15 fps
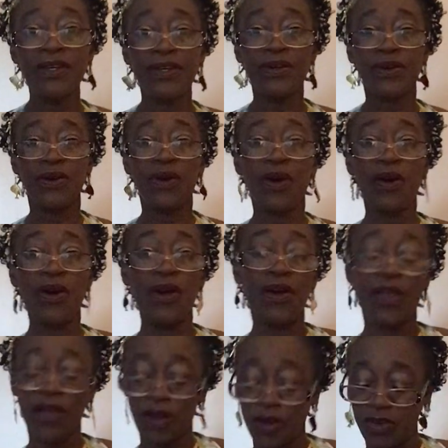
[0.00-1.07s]
or
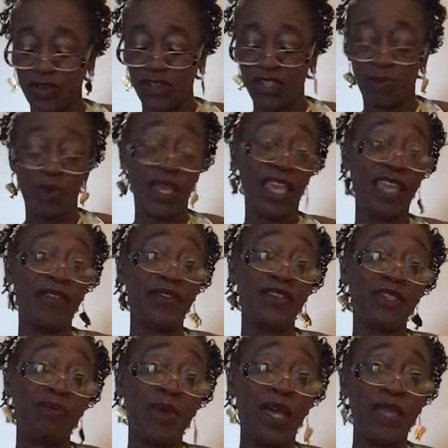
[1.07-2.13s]
unconscious
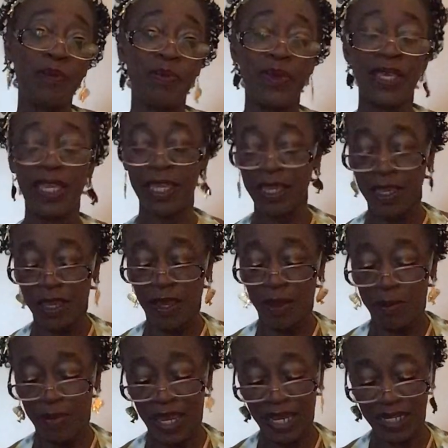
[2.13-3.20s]
behaviors might be
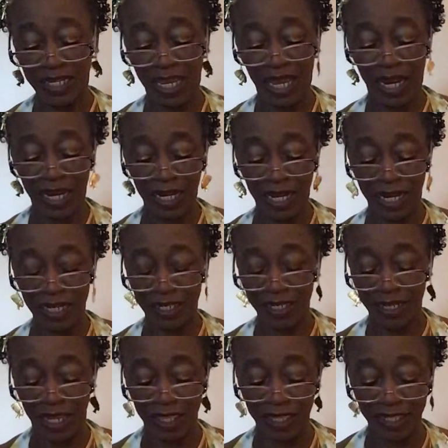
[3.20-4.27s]
made highlighted
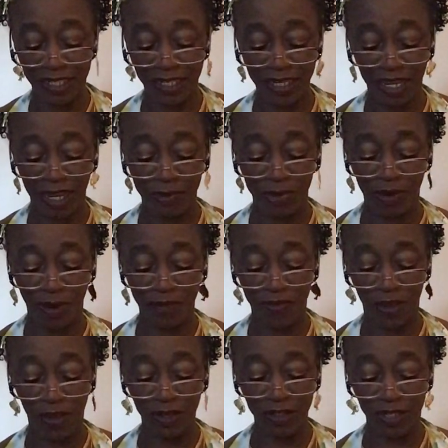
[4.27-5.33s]
at this time. You have
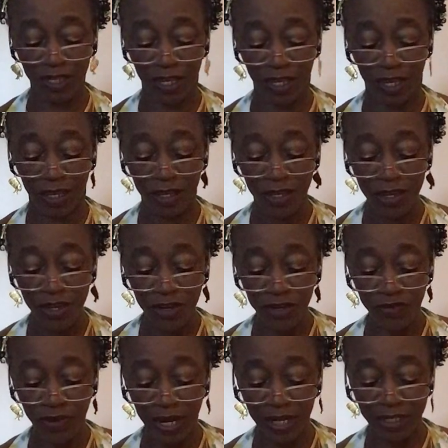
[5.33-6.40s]
hunter,
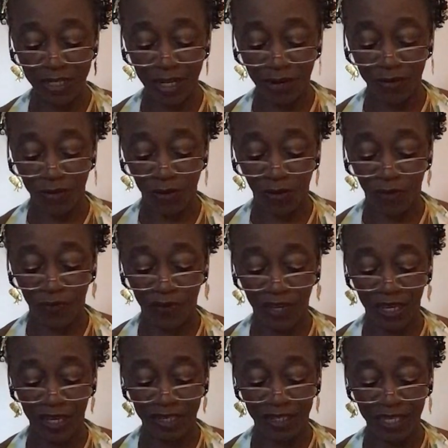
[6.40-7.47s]
track down your
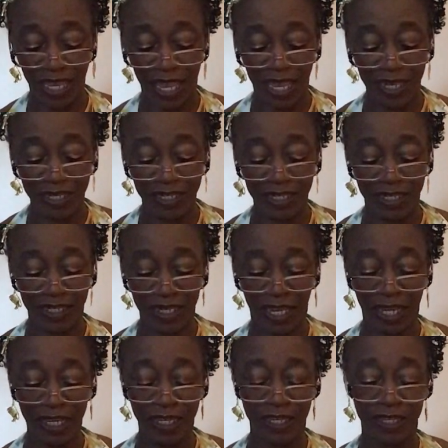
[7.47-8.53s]
fears and
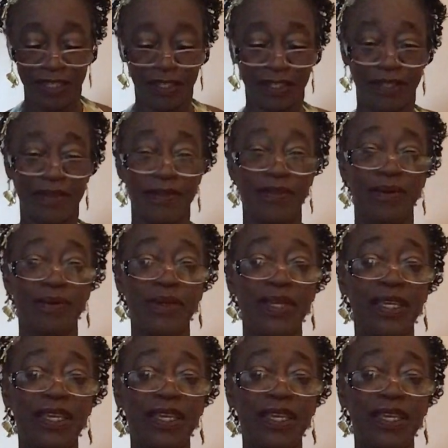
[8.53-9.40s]
desires. There we